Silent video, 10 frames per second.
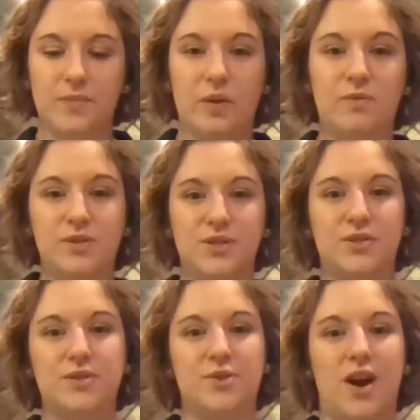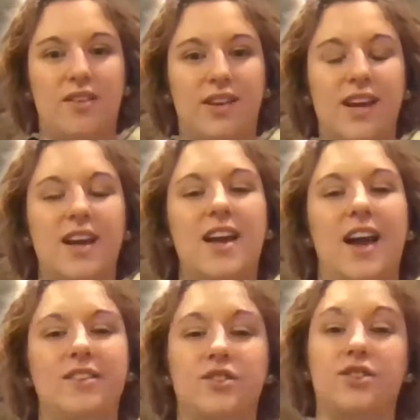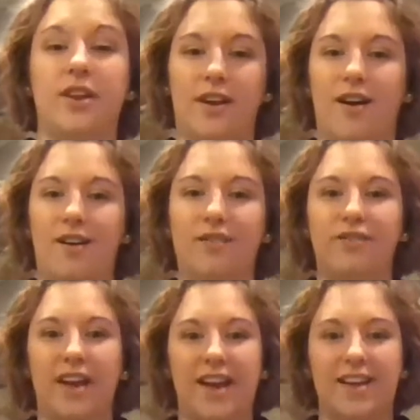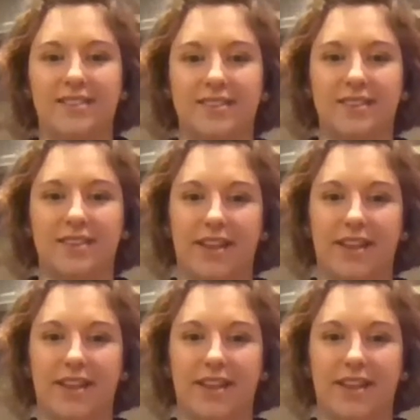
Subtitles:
versus neutrality and just shutting off and